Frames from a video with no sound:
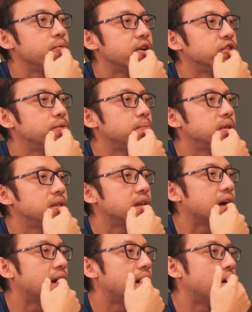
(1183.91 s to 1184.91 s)
regimen
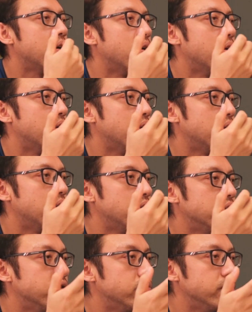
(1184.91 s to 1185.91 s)
or
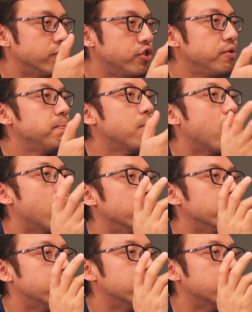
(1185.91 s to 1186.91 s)
the regime or
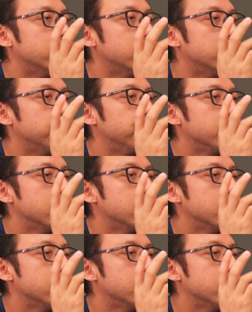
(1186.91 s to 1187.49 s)
the